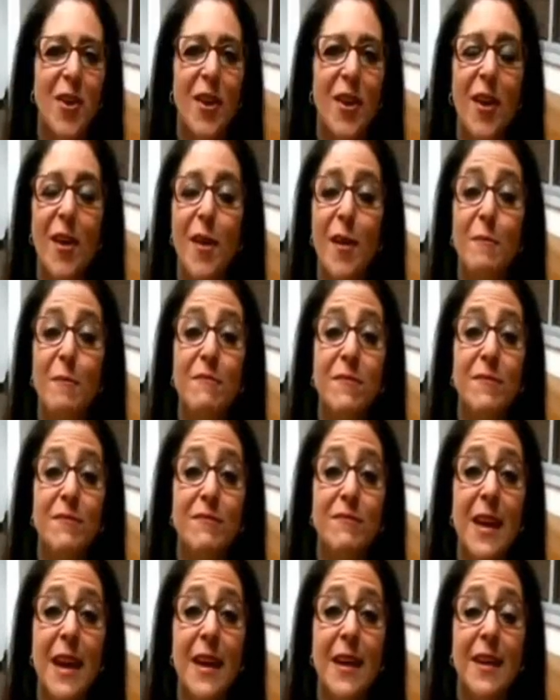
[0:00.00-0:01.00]
are
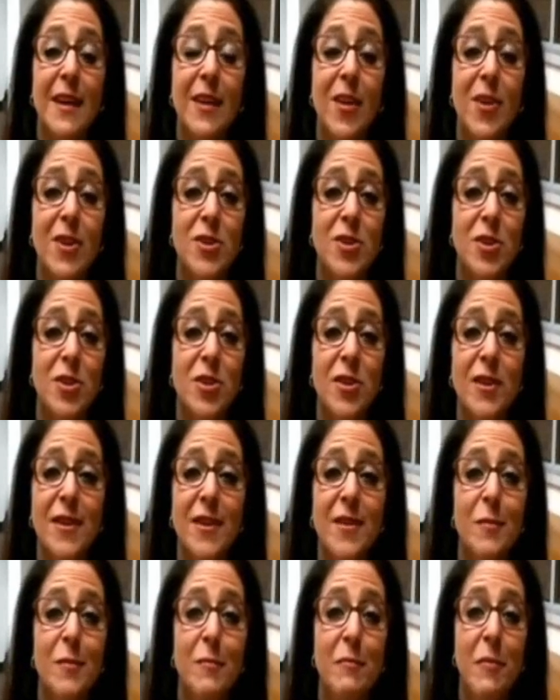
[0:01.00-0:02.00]
getting larger